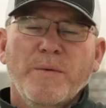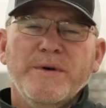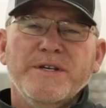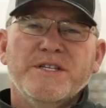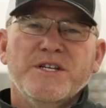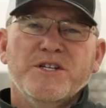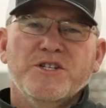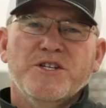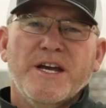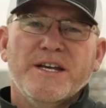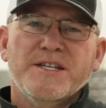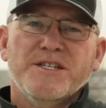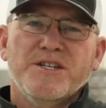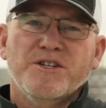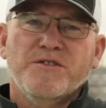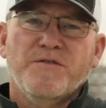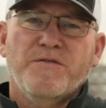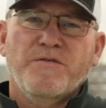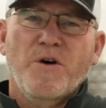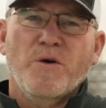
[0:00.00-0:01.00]
we suggest
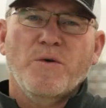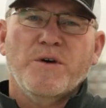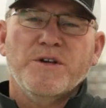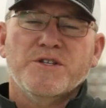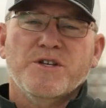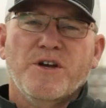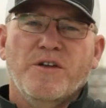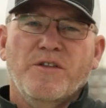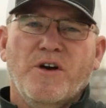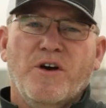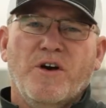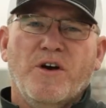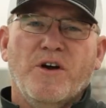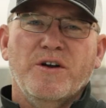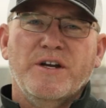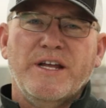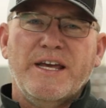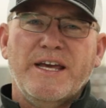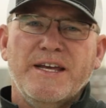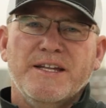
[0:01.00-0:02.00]
is focus on the
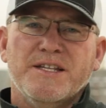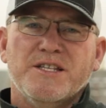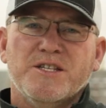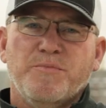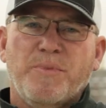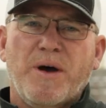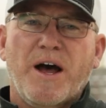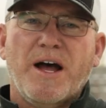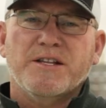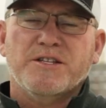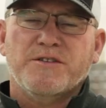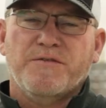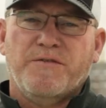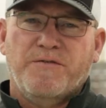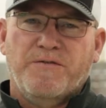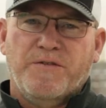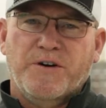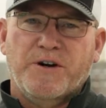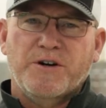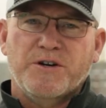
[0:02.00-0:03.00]
hard to hit spots
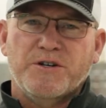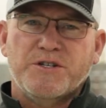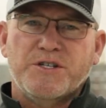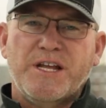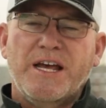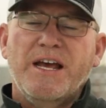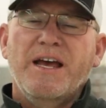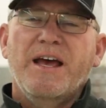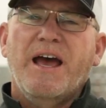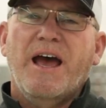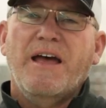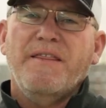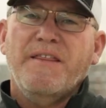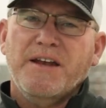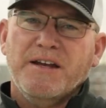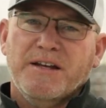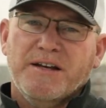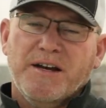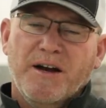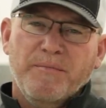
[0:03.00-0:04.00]
first, and
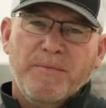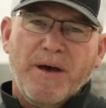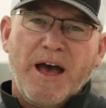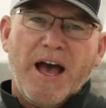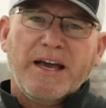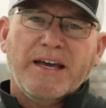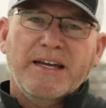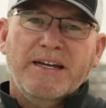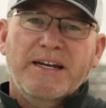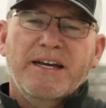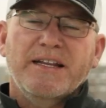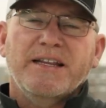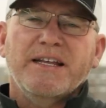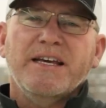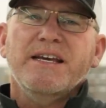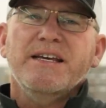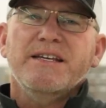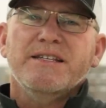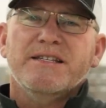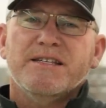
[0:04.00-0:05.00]
then come back and hit
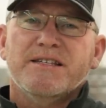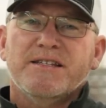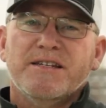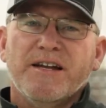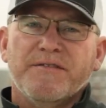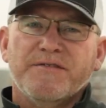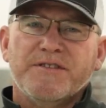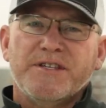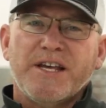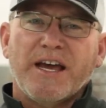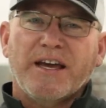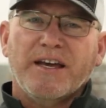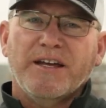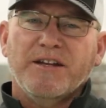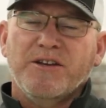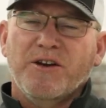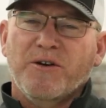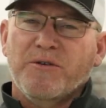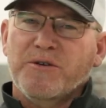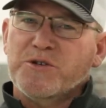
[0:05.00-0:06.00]
the easy stuff
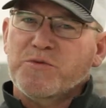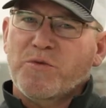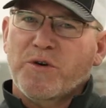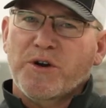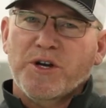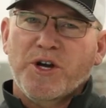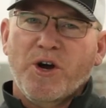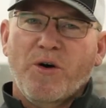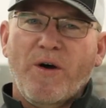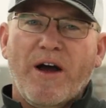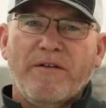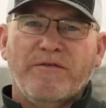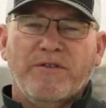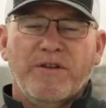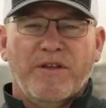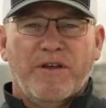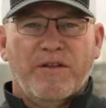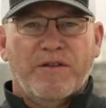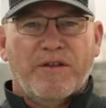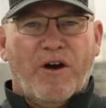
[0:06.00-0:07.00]
second. You always want to go after
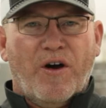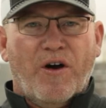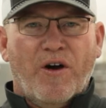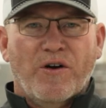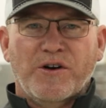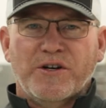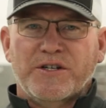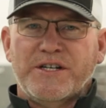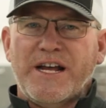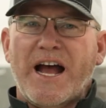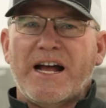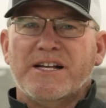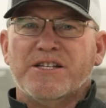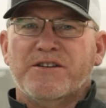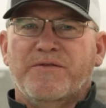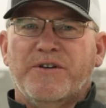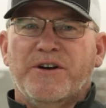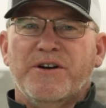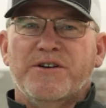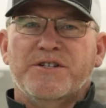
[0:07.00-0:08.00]
the harder task
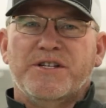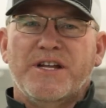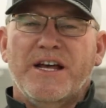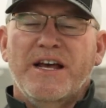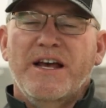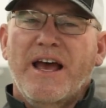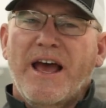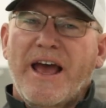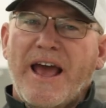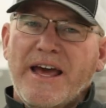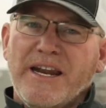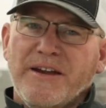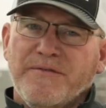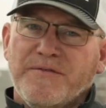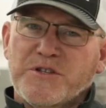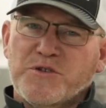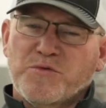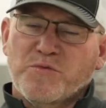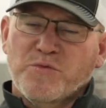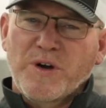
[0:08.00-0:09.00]
first, and
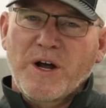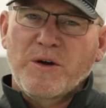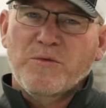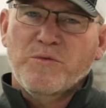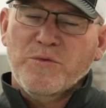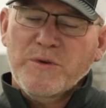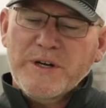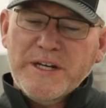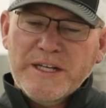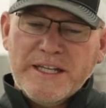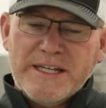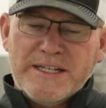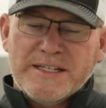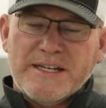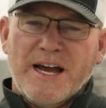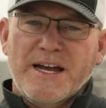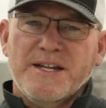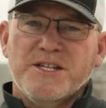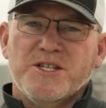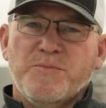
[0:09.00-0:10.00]
if it's a really
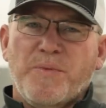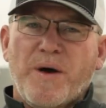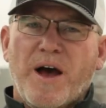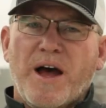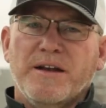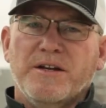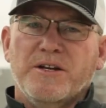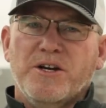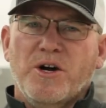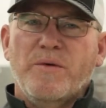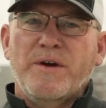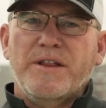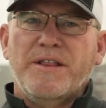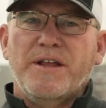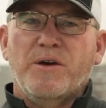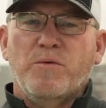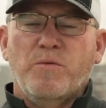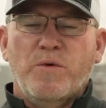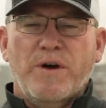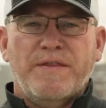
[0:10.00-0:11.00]
tight spot, go in
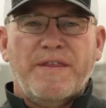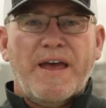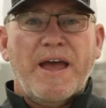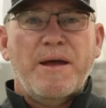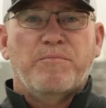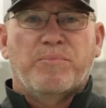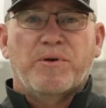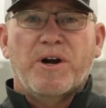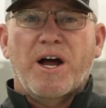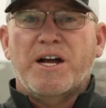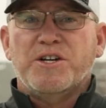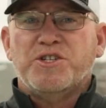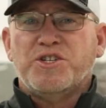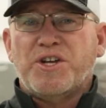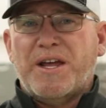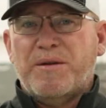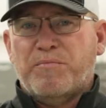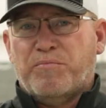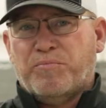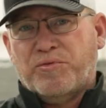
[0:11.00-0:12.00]
there with a brush
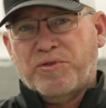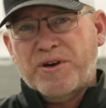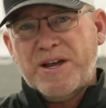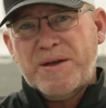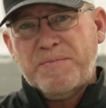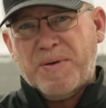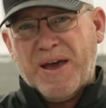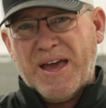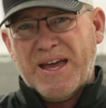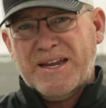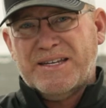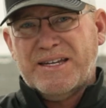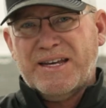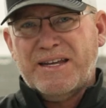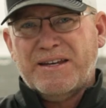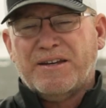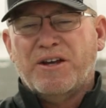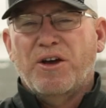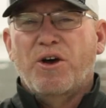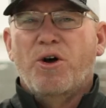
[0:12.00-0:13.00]
and pre-paint
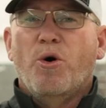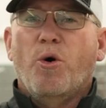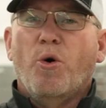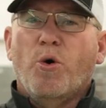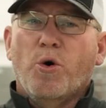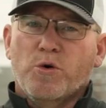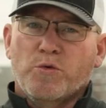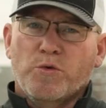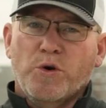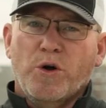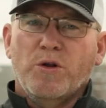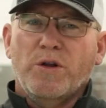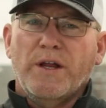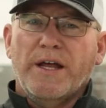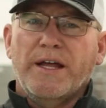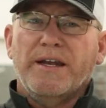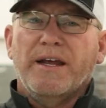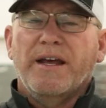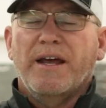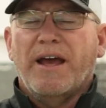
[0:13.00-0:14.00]
it or roll
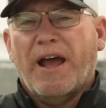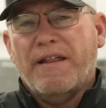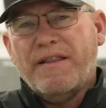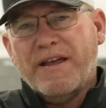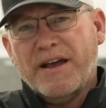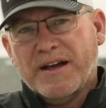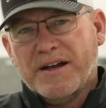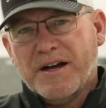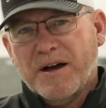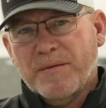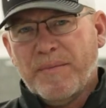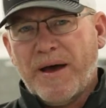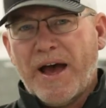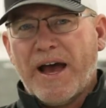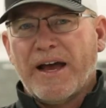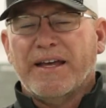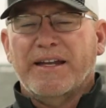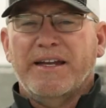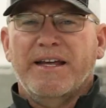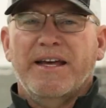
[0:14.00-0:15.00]
it, and then come
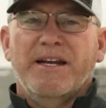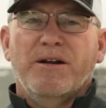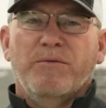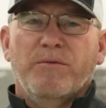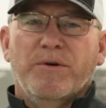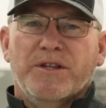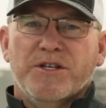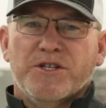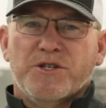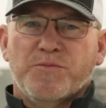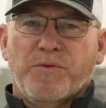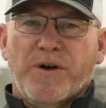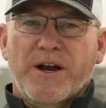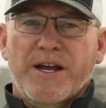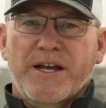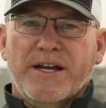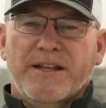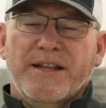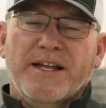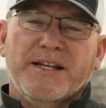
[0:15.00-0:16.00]
back and hit it with the
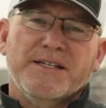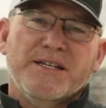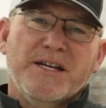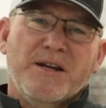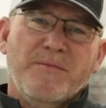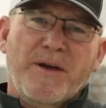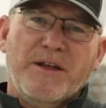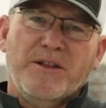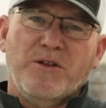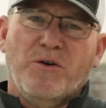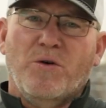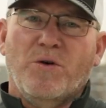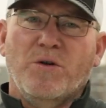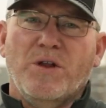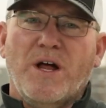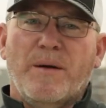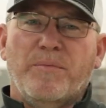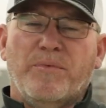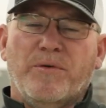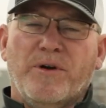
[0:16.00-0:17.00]
spray gun. That's going to make the
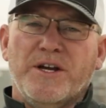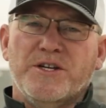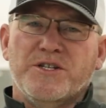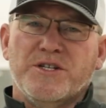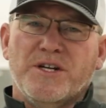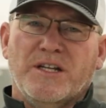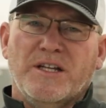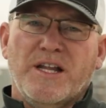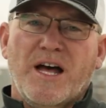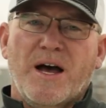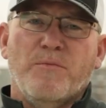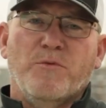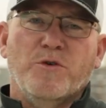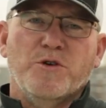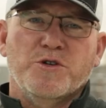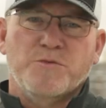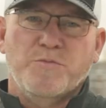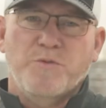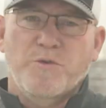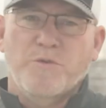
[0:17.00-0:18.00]
whole operation a lot
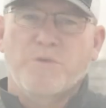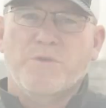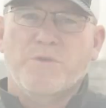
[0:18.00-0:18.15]
more smooth.